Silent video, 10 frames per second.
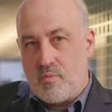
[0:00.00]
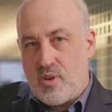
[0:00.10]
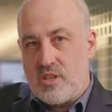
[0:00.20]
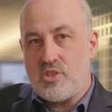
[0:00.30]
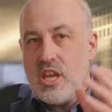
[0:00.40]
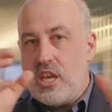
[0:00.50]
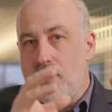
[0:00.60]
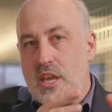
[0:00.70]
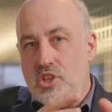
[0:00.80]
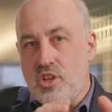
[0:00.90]
right? So
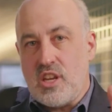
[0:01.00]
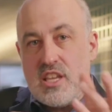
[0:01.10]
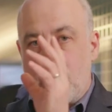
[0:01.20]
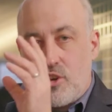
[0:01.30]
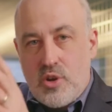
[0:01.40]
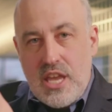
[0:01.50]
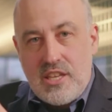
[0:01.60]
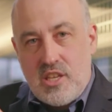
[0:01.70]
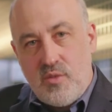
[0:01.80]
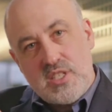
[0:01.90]
innovation is
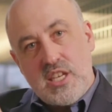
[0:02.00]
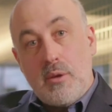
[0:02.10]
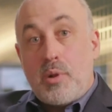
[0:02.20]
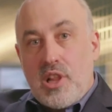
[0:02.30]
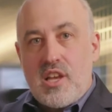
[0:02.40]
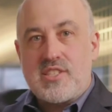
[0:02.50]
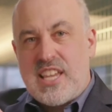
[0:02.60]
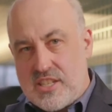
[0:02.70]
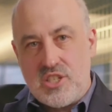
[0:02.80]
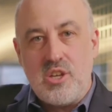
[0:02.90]
creativity plus
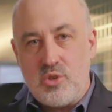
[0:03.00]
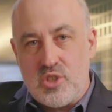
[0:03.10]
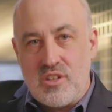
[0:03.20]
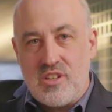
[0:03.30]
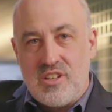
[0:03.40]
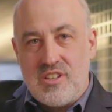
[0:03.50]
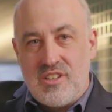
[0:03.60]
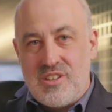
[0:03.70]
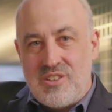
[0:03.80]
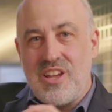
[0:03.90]
execution,
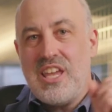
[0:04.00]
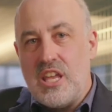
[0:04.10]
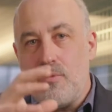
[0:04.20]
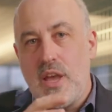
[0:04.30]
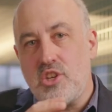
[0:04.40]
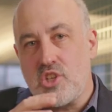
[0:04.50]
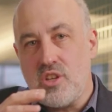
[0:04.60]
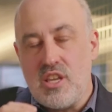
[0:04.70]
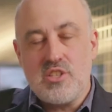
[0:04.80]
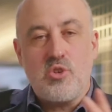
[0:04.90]
right?
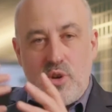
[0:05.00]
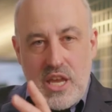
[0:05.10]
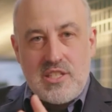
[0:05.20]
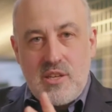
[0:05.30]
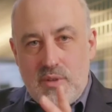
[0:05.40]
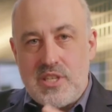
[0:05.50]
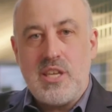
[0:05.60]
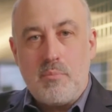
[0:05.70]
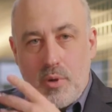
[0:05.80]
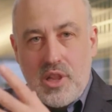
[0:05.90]
Innovation is
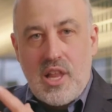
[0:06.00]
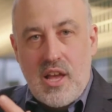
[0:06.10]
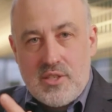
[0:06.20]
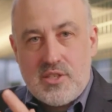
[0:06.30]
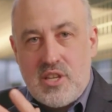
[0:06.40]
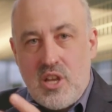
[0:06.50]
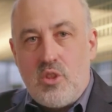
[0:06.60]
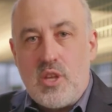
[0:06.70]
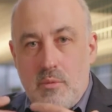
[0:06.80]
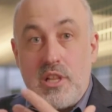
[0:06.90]
creativity plus
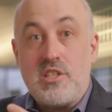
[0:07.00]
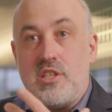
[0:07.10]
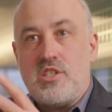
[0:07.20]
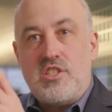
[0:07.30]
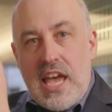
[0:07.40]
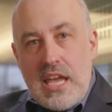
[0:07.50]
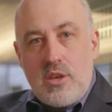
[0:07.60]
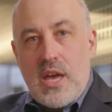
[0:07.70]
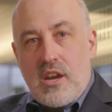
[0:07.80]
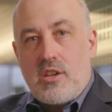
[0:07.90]
the ability to take
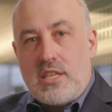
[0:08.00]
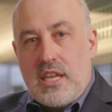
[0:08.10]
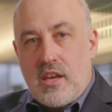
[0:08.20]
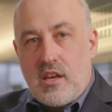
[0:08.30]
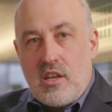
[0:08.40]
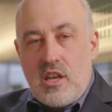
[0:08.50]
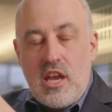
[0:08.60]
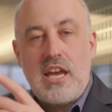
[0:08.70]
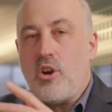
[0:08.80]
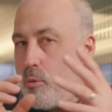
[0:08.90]
that idea
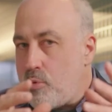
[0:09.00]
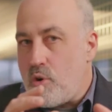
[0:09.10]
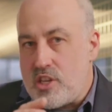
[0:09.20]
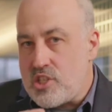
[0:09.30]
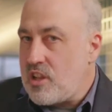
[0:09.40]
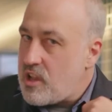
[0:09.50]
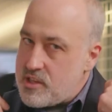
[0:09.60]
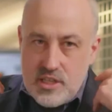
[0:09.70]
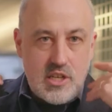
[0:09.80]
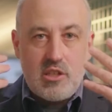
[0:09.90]
and
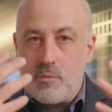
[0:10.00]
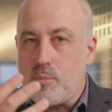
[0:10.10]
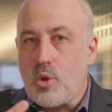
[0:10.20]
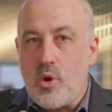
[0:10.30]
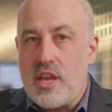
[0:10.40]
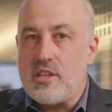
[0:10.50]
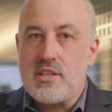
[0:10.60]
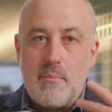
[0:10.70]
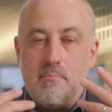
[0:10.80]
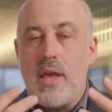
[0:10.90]
operationalize it and deploy it
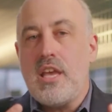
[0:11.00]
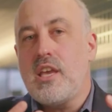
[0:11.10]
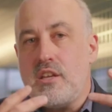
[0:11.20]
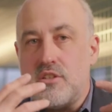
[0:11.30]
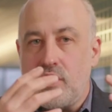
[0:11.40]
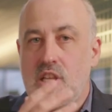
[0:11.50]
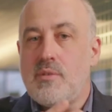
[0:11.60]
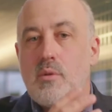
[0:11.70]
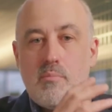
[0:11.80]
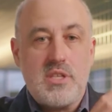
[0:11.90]
and make it
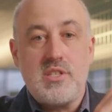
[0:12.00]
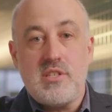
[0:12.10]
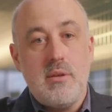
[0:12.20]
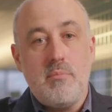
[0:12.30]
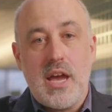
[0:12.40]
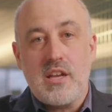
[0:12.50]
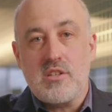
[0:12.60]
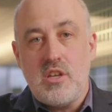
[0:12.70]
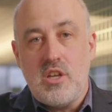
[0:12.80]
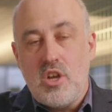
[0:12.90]
deliver business impact.
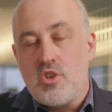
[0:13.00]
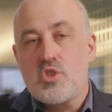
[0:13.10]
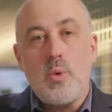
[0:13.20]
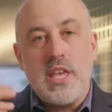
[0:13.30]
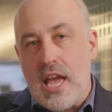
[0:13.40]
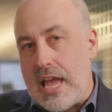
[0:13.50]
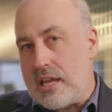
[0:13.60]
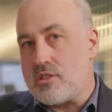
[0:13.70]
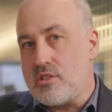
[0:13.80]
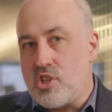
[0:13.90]
So we
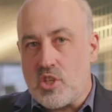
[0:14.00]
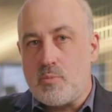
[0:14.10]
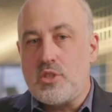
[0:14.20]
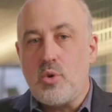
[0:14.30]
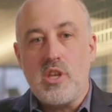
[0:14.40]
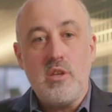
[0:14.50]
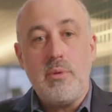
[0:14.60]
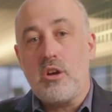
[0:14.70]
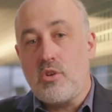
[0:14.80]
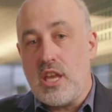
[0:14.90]
can't just be talking
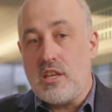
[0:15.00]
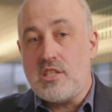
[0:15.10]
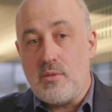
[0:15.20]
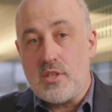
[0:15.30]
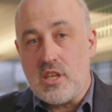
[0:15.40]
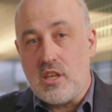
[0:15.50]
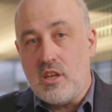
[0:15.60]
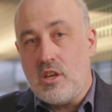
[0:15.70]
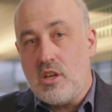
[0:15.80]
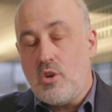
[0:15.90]
about creativity.
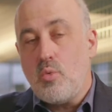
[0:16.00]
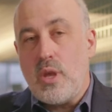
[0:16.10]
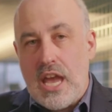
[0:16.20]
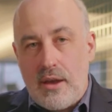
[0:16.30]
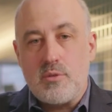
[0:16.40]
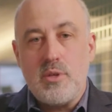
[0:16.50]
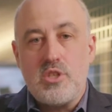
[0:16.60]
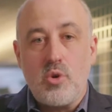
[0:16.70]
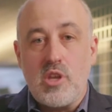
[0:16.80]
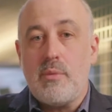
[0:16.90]
We have to be
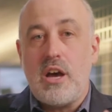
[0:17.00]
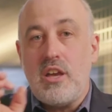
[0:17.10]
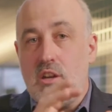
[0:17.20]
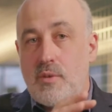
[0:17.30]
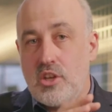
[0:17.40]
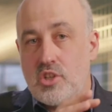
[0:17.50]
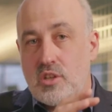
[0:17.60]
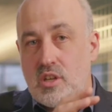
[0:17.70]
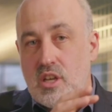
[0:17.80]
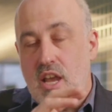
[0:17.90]
talking about innovation.
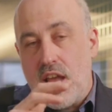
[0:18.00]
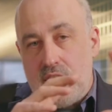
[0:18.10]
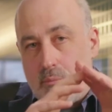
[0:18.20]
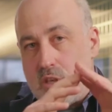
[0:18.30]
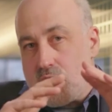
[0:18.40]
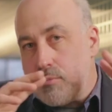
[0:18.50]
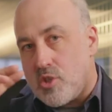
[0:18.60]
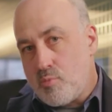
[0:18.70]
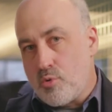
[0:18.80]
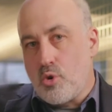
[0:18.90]
And that means a
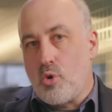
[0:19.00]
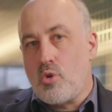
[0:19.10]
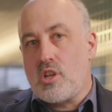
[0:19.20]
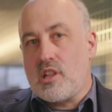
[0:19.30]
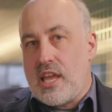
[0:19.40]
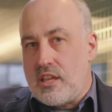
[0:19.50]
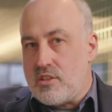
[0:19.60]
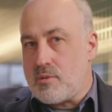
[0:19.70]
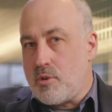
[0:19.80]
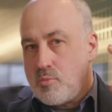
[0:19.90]
much broader
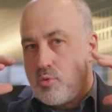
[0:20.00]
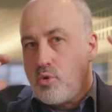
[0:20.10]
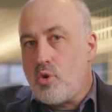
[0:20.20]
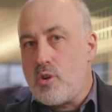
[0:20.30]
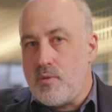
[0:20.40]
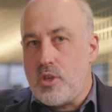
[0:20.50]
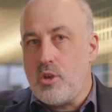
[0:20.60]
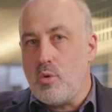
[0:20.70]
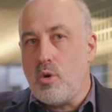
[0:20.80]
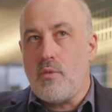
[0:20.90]
lens, a much broader
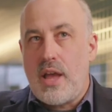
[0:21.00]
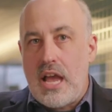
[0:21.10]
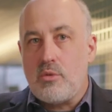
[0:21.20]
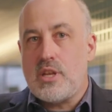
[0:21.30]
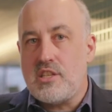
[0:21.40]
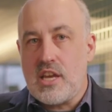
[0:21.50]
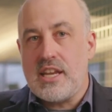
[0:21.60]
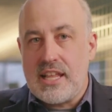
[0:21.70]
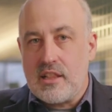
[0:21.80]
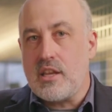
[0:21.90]
view of how data
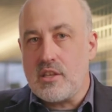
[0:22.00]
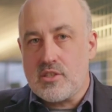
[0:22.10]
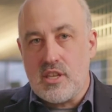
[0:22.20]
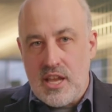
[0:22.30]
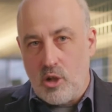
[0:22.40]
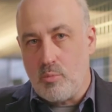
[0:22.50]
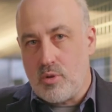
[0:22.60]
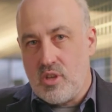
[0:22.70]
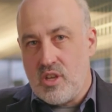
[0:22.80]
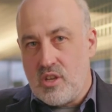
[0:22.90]
and analytics can help.
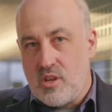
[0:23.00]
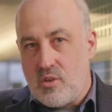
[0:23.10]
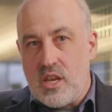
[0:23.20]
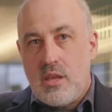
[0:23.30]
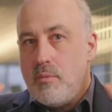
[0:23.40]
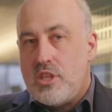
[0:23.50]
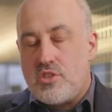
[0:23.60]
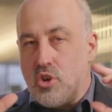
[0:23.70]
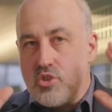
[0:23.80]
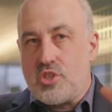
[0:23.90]
Right? It means
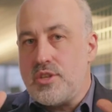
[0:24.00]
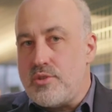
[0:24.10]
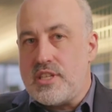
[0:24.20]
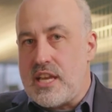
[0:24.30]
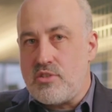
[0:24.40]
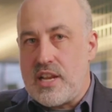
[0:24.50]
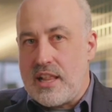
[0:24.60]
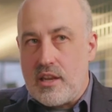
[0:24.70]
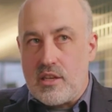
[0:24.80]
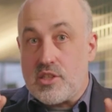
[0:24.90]
not just using data and
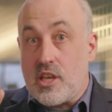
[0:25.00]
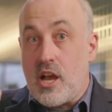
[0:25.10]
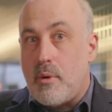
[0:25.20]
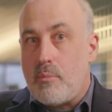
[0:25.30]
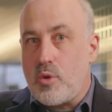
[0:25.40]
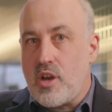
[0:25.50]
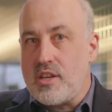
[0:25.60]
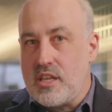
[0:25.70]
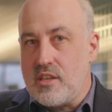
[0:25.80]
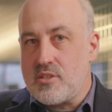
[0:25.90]
analytics to come up with
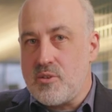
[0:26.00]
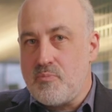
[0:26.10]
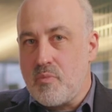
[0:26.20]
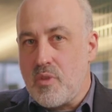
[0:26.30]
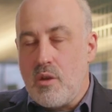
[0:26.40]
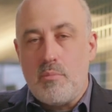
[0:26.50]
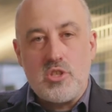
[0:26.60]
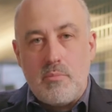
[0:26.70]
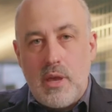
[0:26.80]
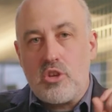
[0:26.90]
ideas, but
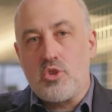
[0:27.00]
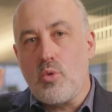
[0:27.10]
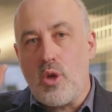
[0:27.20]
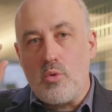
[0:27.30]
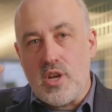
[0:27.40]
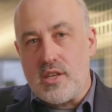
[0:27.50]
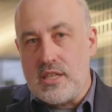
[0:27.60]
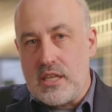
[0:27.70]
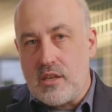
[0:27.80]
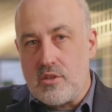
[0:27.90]
to make sure those
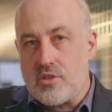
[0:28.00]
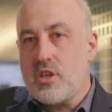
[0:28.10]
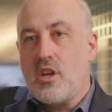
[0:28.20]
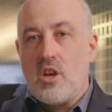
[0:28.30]
ideas